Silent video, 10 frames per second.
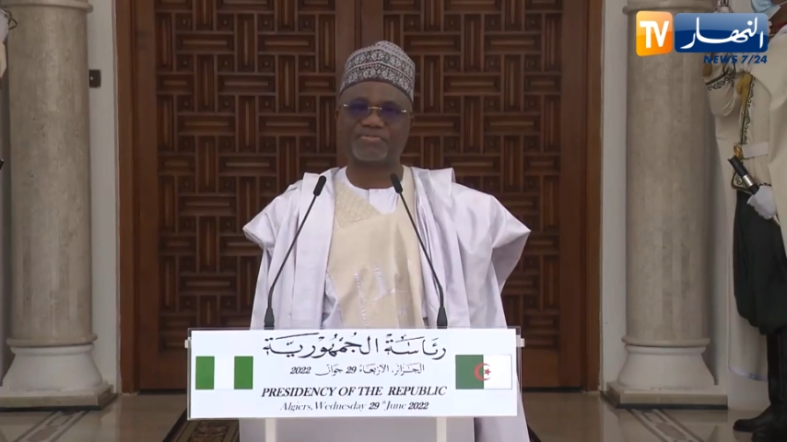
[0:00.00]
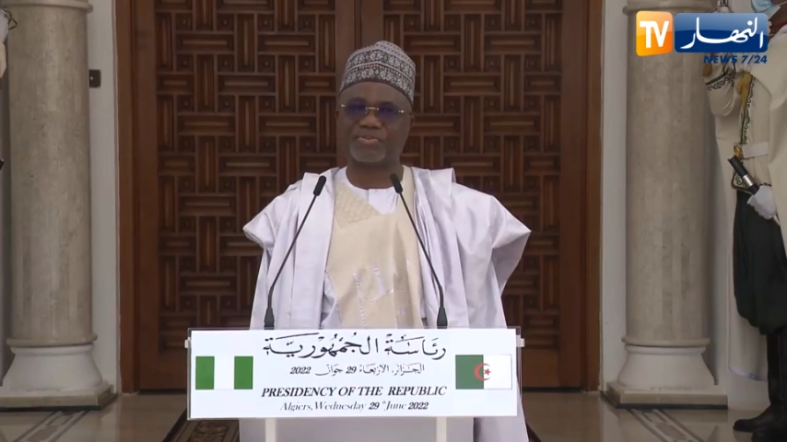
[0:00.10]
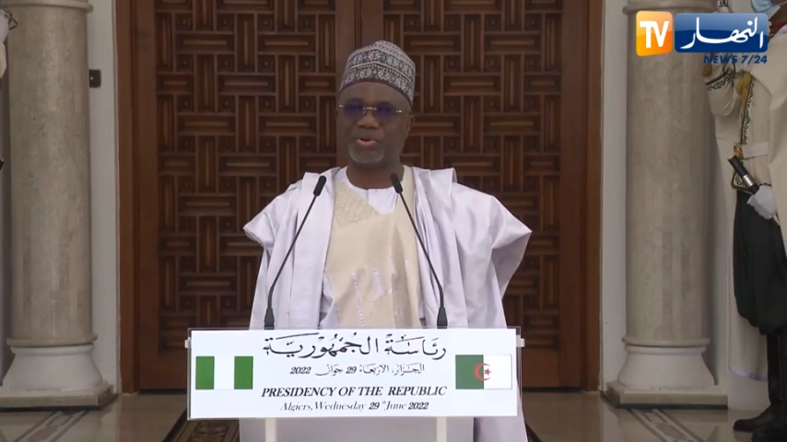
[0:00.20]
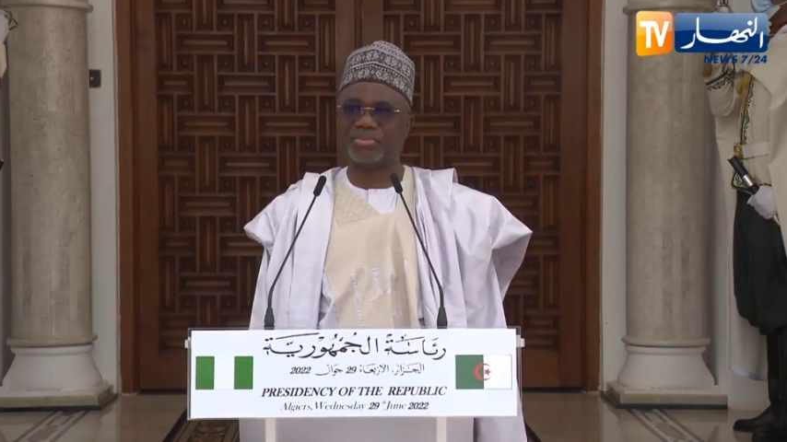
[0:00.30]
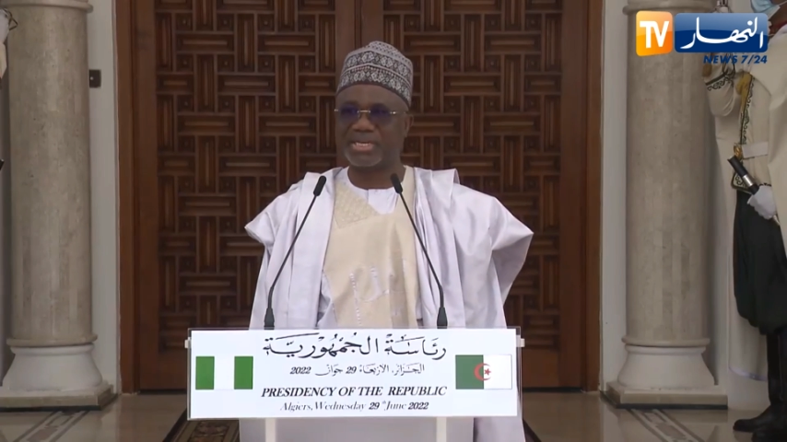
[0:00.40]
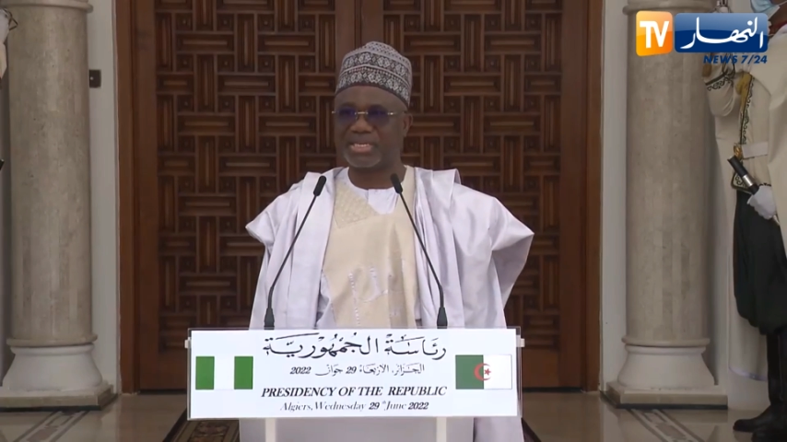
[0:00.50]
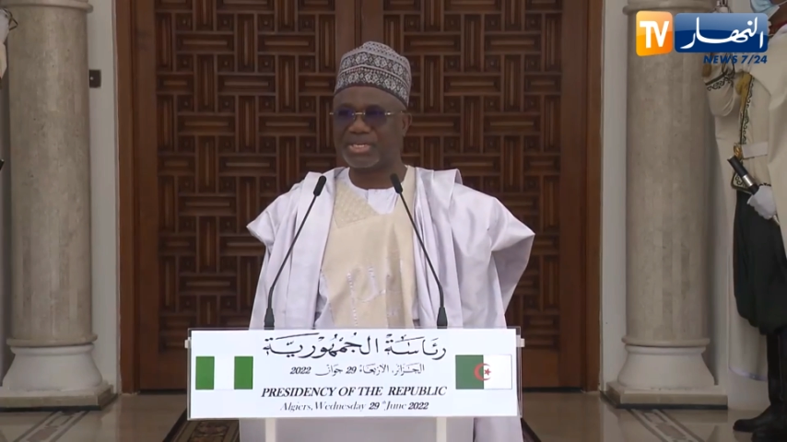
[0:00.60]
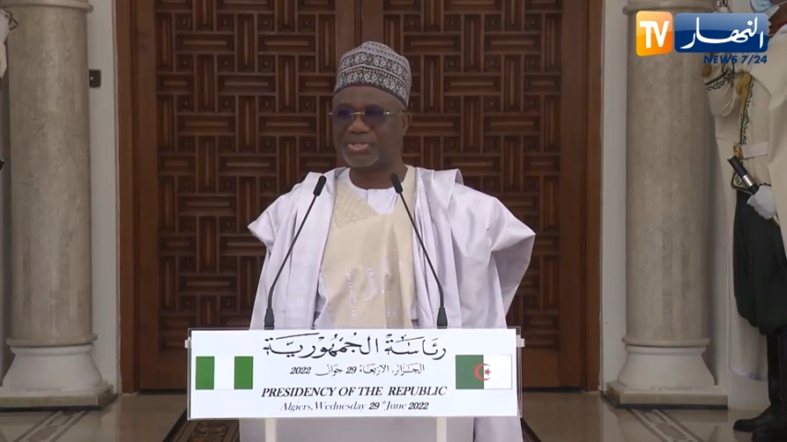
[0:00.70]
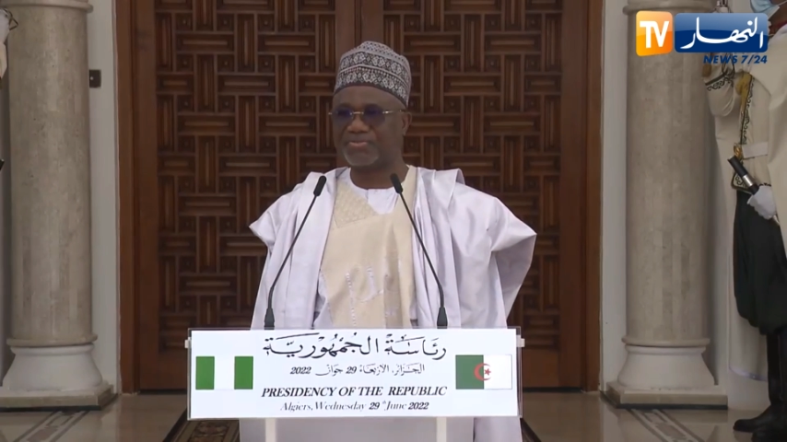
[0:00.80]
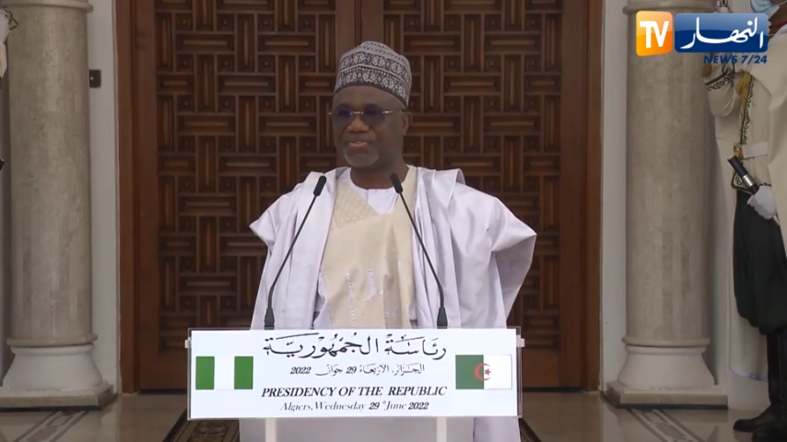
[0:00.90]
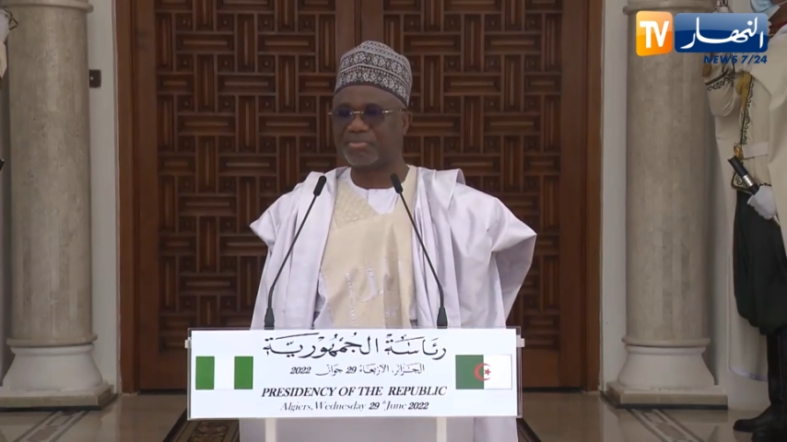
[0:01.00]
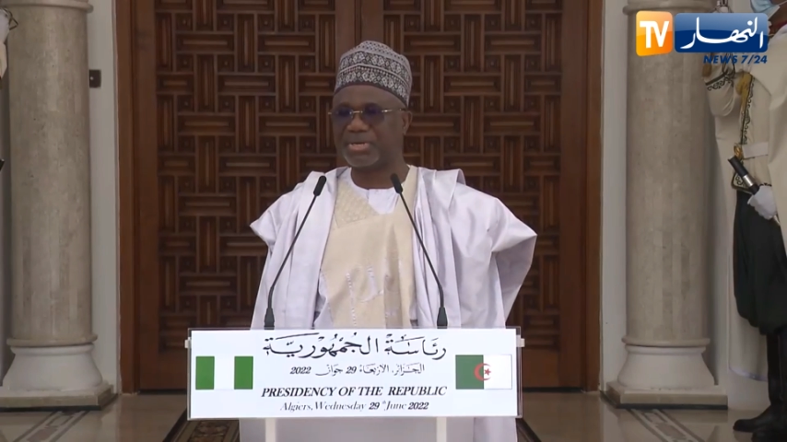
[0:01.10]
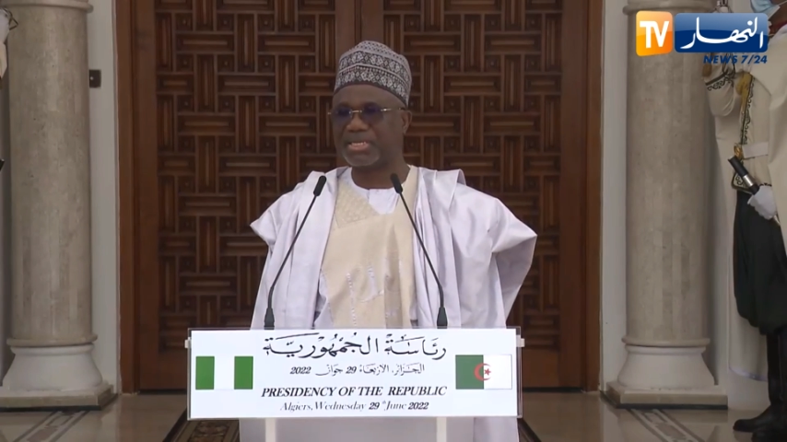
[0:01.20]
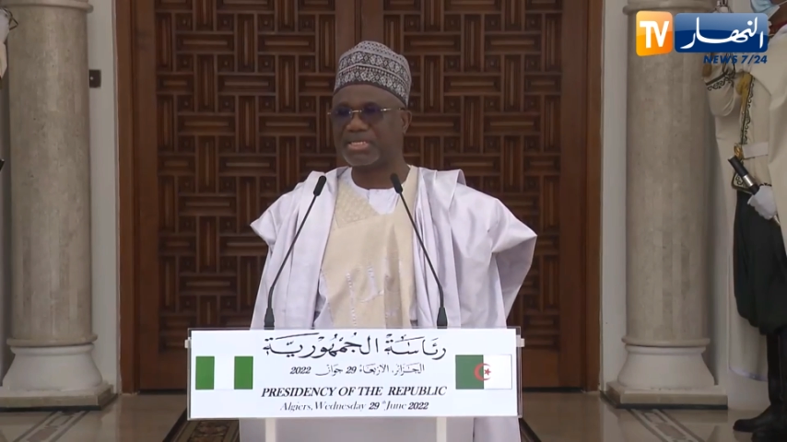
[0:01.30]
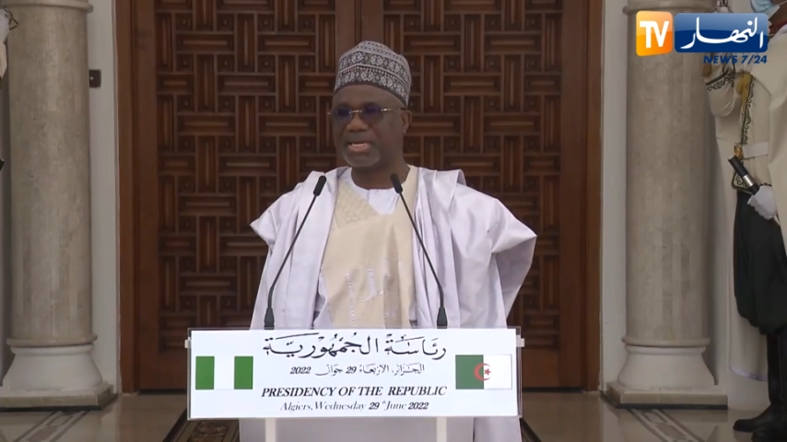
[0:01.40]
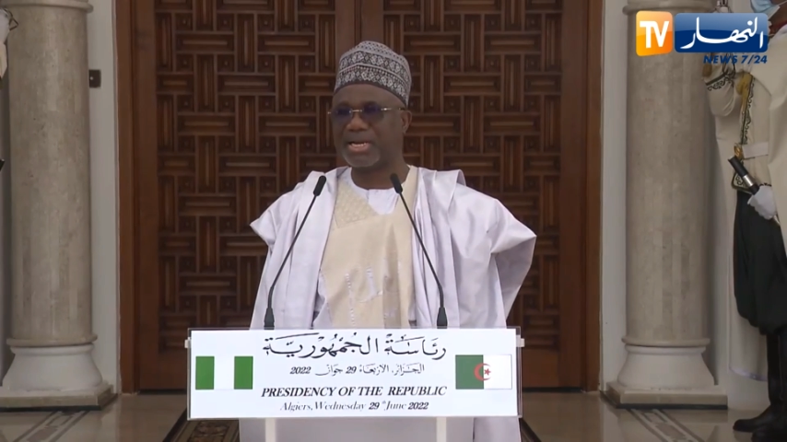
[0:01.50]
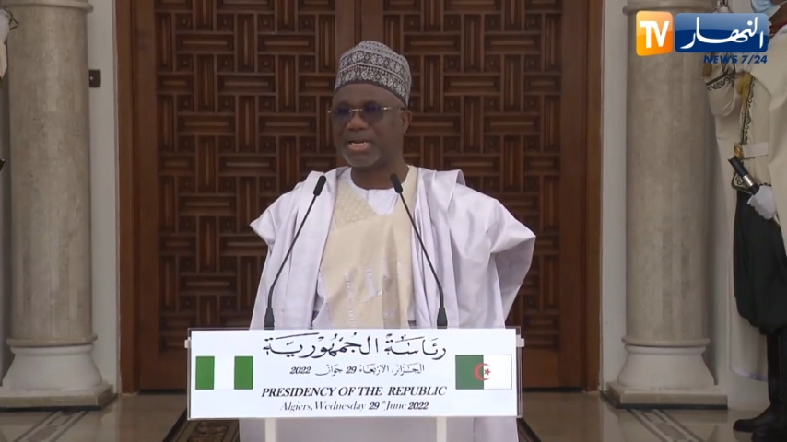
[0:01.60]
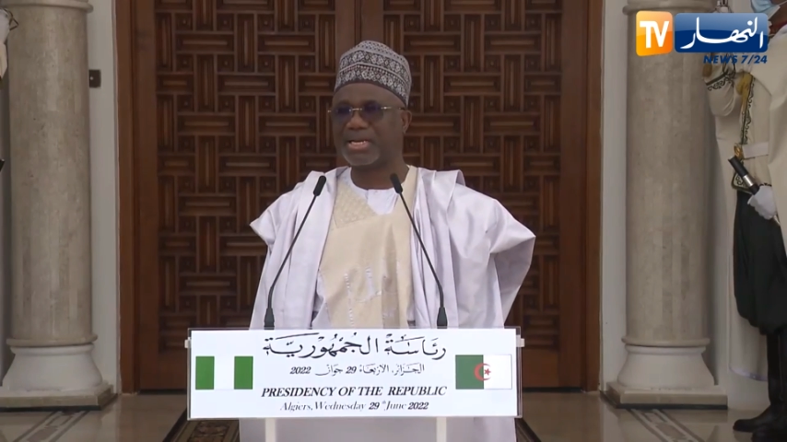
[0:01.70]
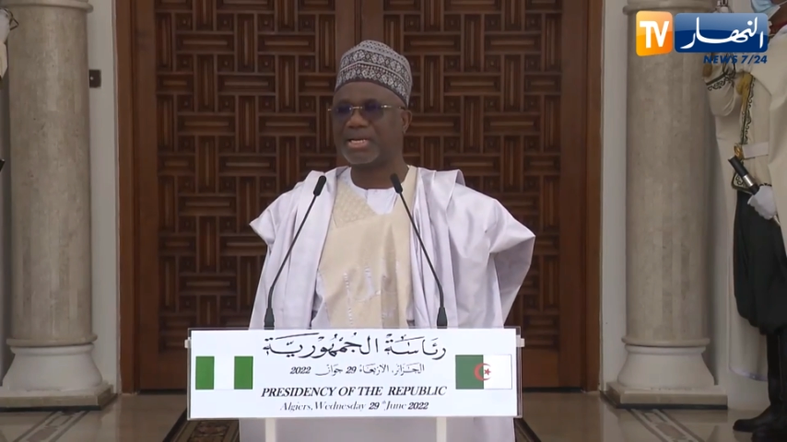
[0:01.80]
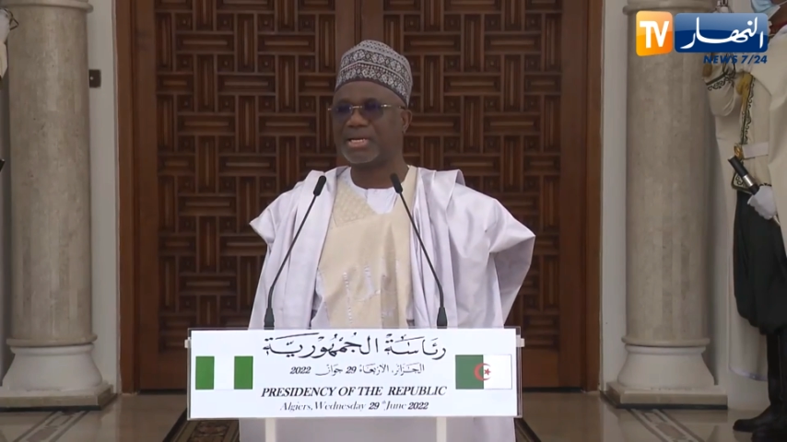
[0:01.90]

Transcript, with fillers: Communication from Nigeria